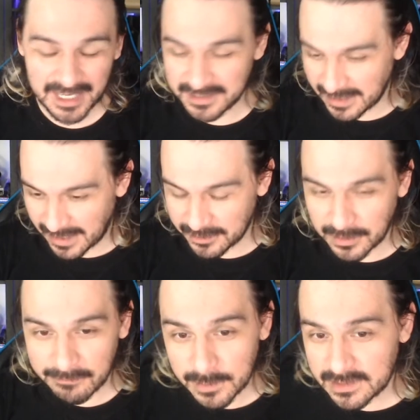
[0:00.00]
I don't
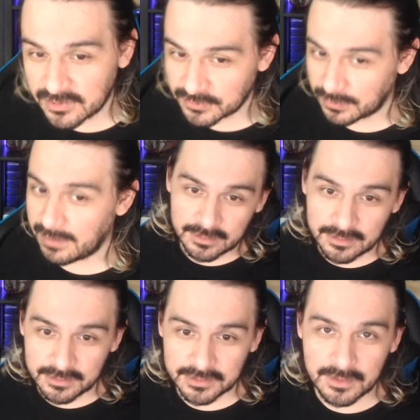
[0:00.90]
have many
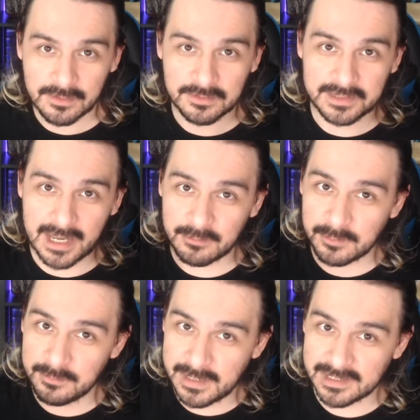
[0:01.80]
subscribers, so that will
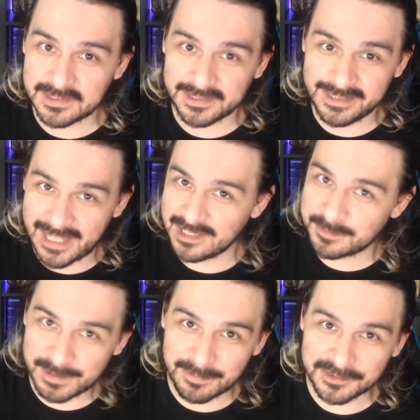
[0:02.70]
make less
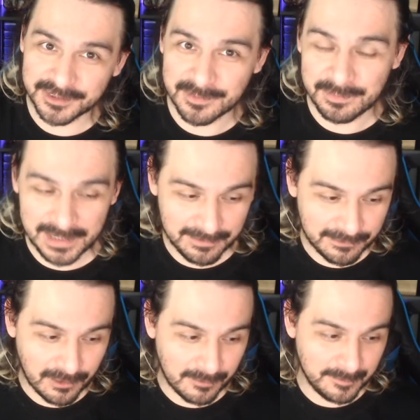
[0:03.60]
people to compete
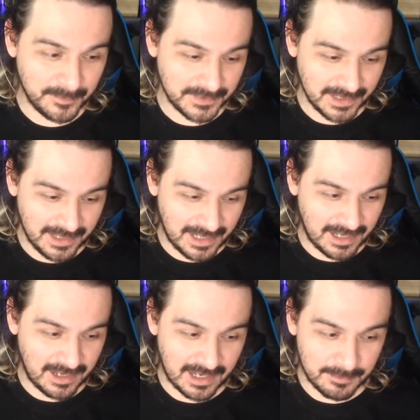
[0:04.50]
from.
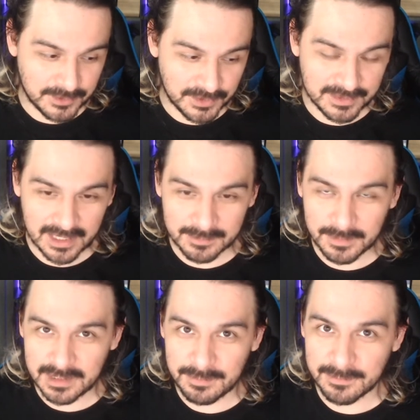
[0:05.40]
I'm sure not
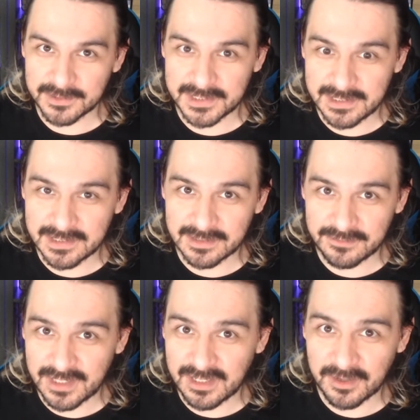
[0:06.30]
many people see this
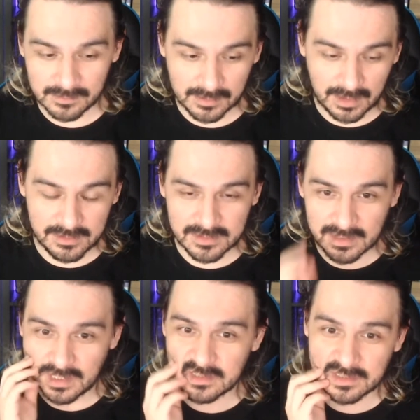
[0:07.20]
video. I
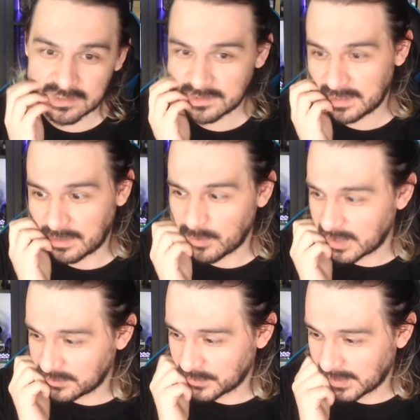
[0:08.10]
usually like just like
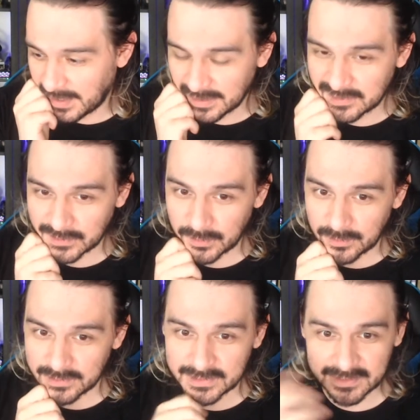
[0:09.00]
100 likes, so
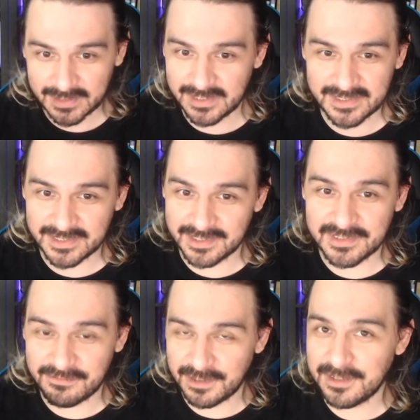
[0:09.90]
it's a
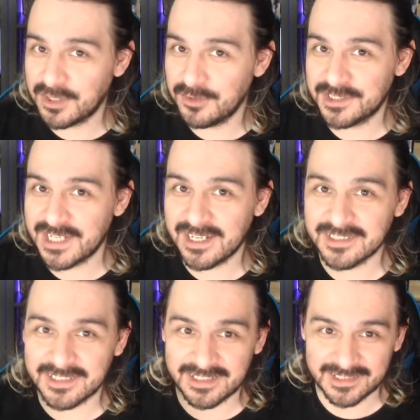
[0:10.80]
very good chance
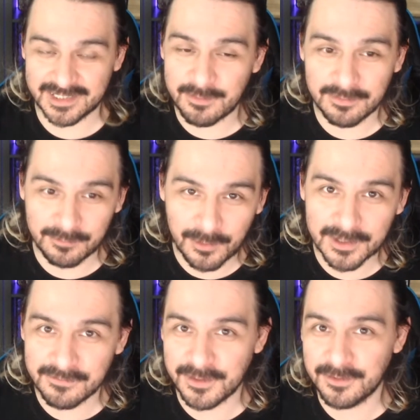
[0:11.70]
that one
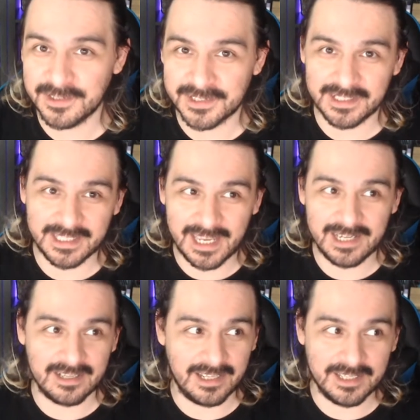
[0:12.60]
of you is gonna get
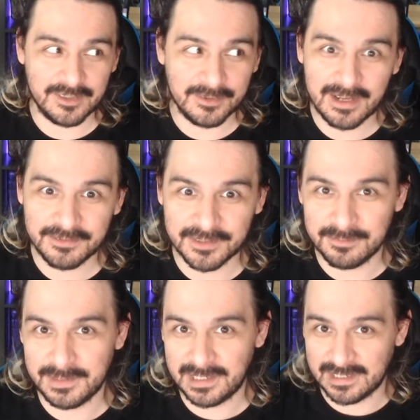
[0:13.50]
it. Like, you don't have to
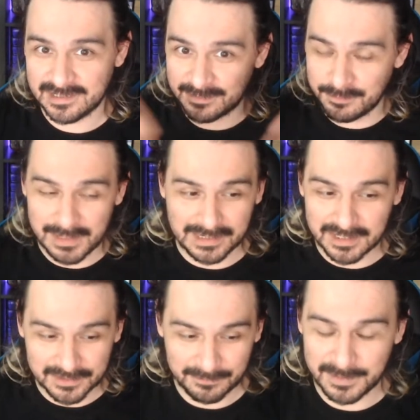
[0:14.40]
compete against
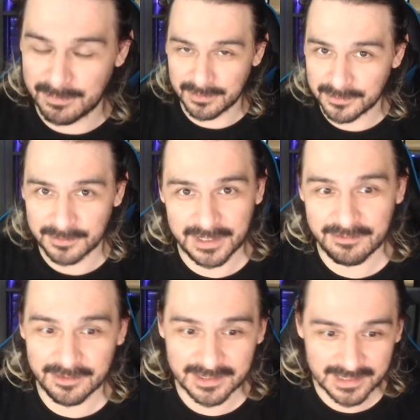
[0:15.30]
millions of people
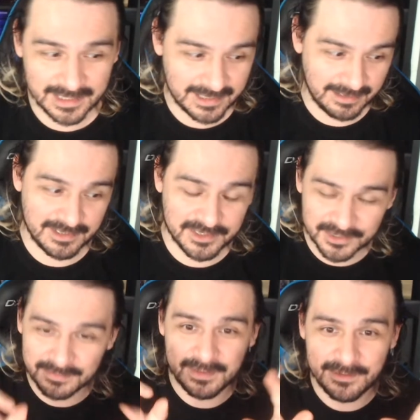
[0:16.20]
whatever. It's like, it's
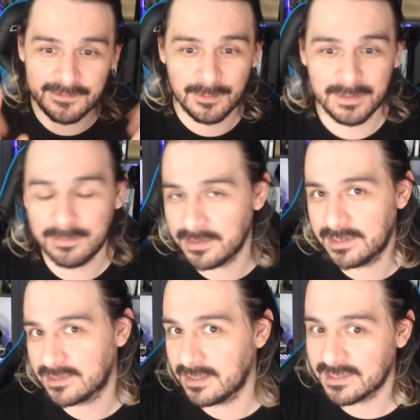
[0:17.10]
just very few people that
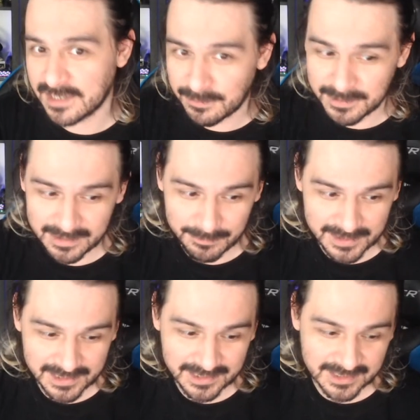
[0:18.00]
is gonna send me the
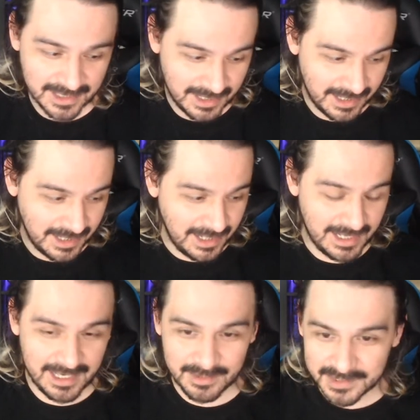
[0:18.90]
message,
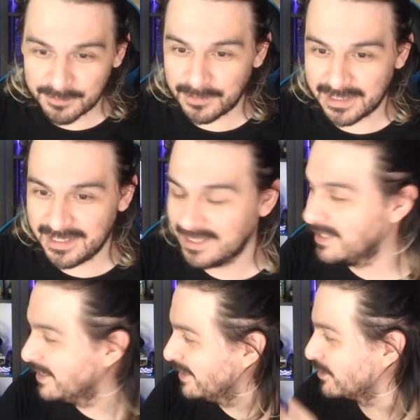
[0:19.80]
and somebody
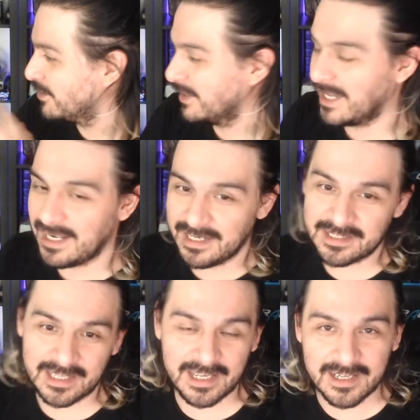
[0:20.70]
is gonna get
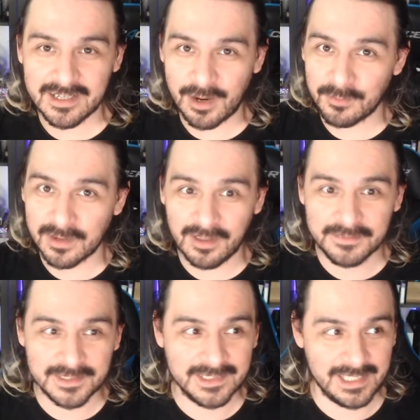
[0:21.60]
it. And I would love
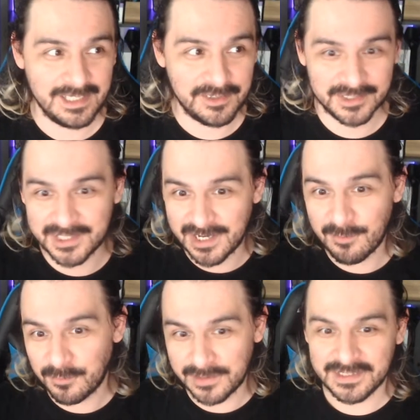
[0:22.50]
to see your
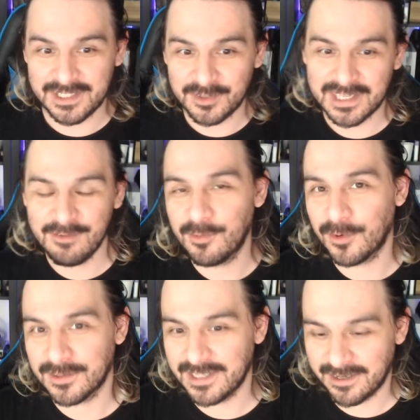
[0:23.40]
setup with the new
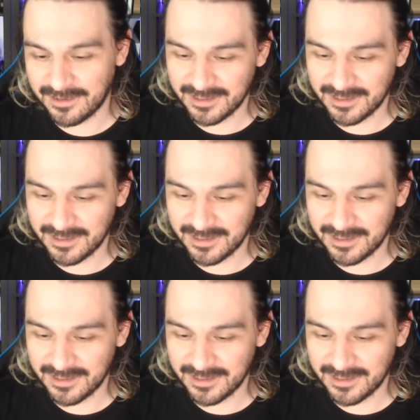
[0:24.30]
keyboard there.